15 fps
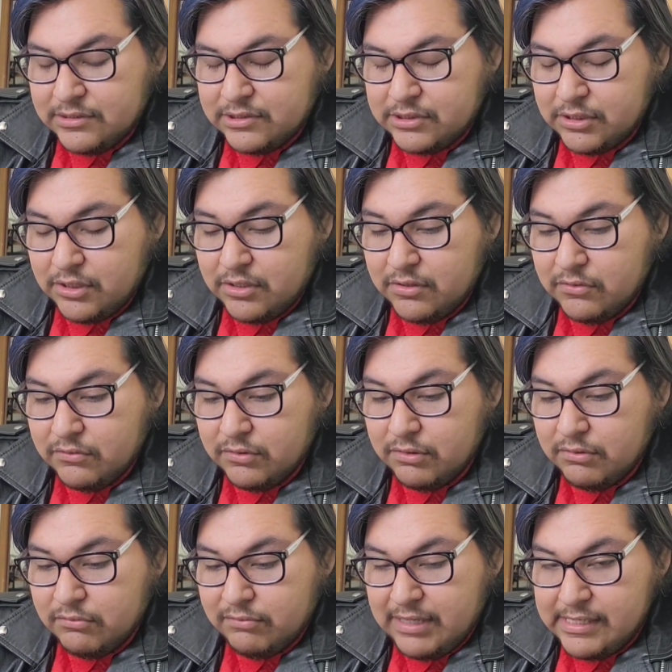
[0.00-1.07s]
So
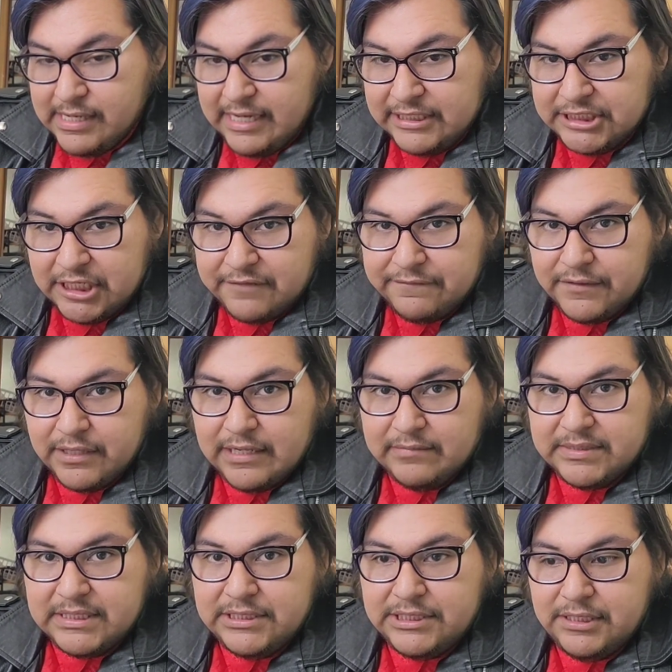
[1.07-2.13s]
one day Jennifer
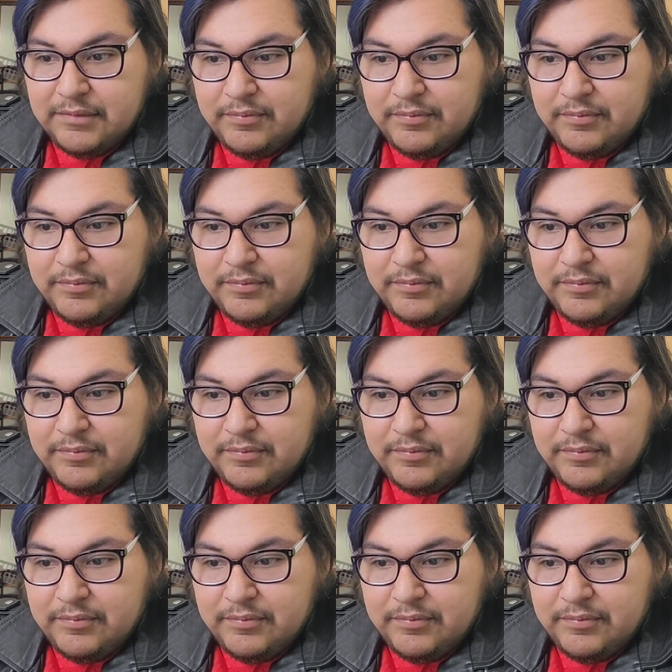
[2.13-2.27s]
comes into